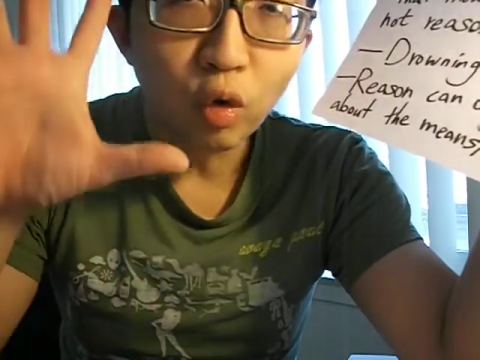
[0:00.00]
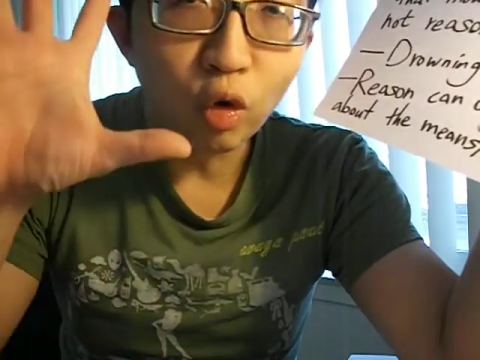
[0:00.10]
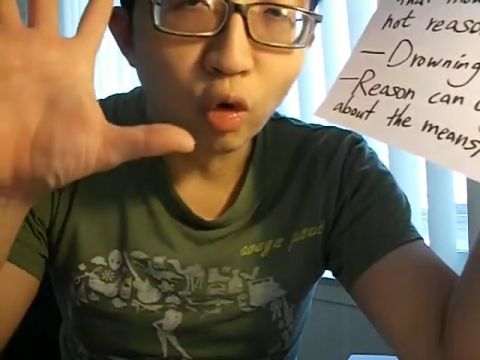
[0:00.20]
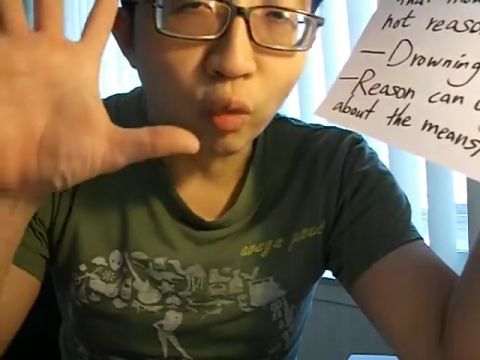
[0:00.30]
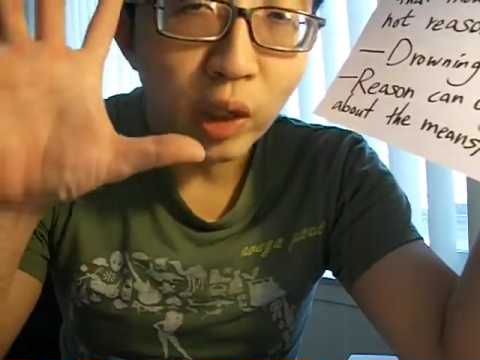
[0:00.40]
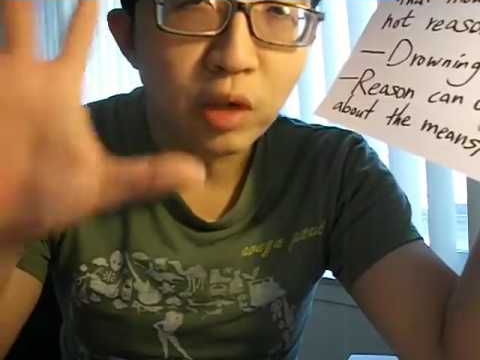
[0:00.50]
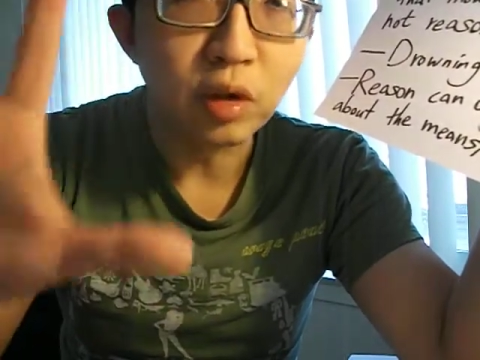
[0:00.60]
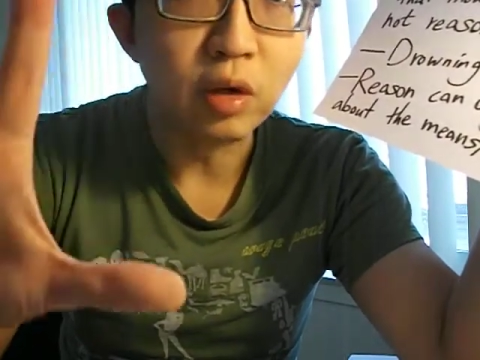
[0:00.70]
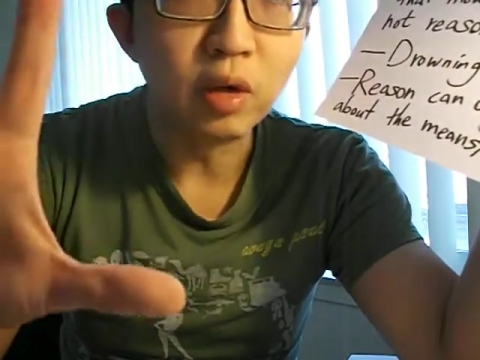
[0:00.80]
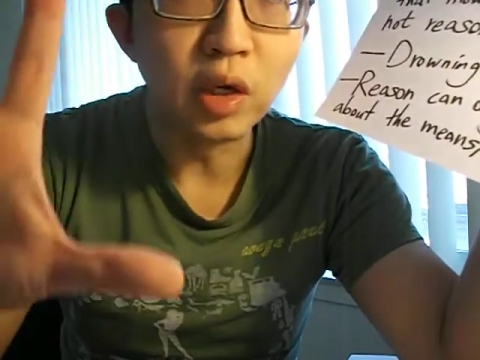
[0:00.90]

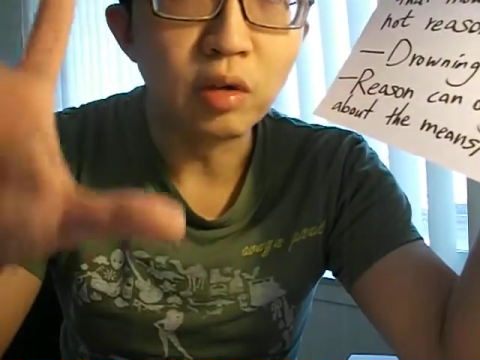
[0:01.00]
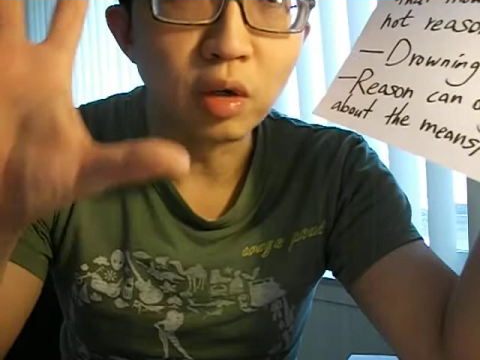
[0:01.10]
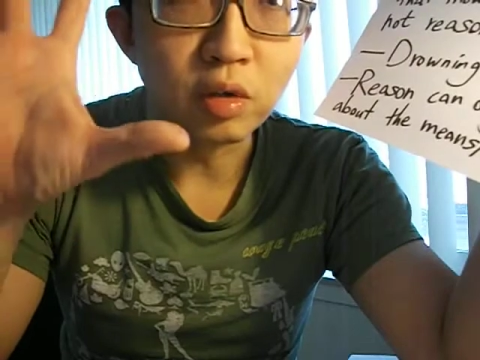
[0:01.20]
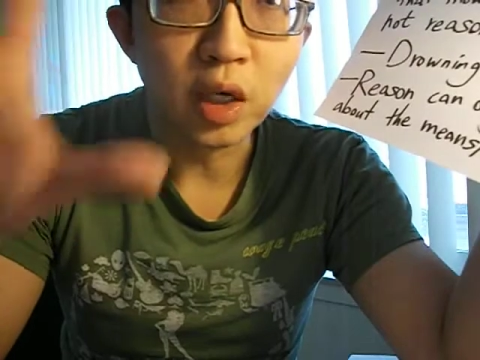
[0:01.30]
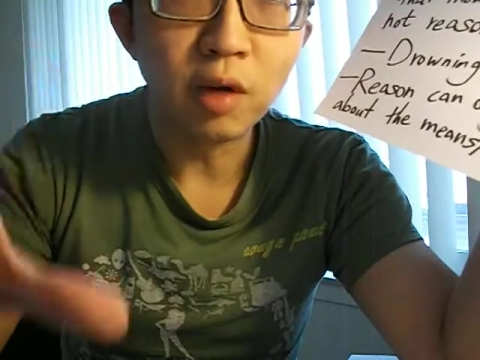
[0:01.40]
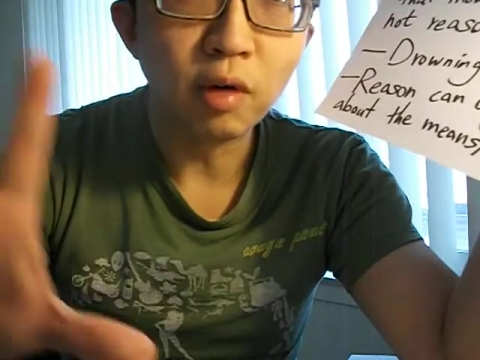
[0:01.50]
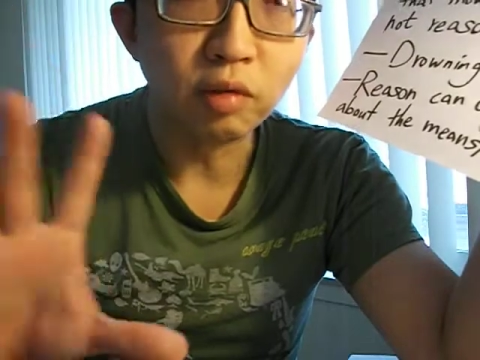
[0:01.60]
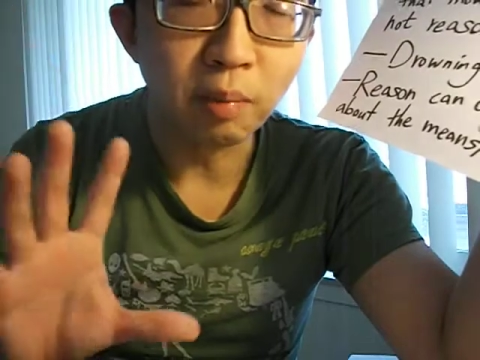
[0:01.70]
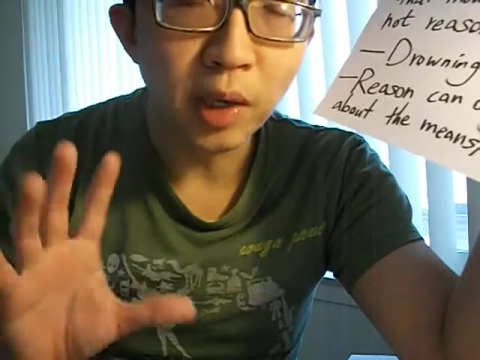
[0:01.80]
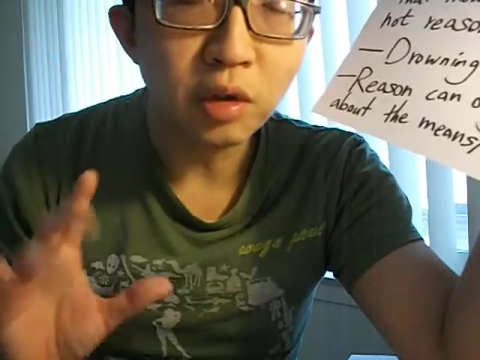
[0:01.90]
reason is a slave of
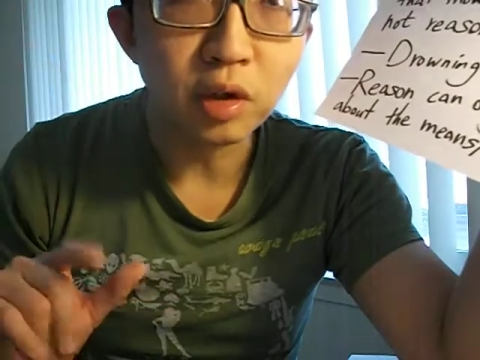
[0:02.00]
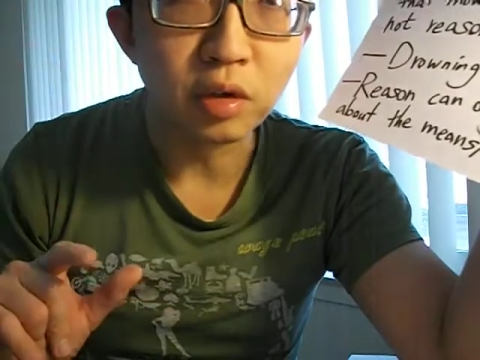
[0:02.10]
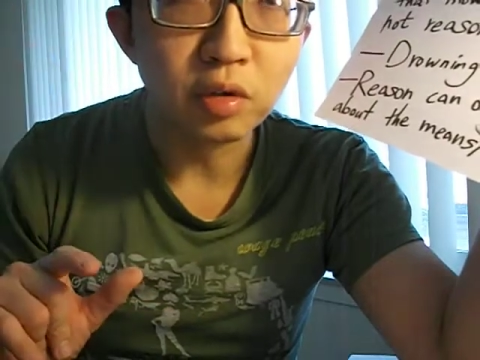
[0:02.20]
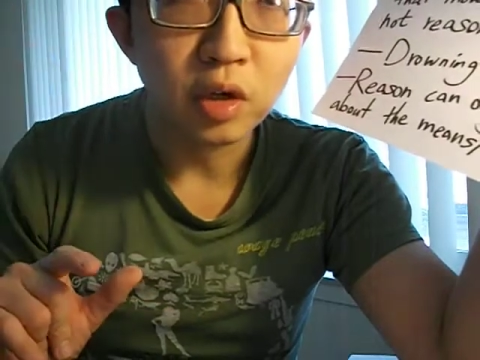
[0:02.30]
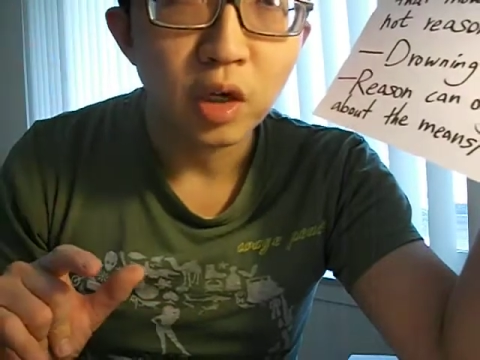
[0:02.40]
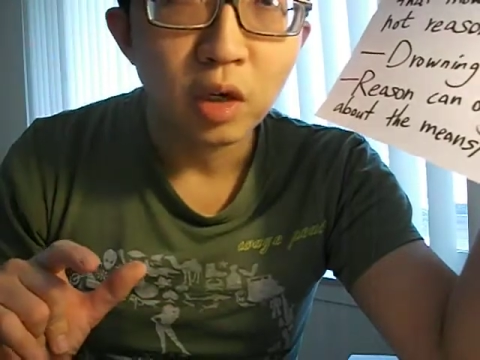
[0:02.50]
the passions,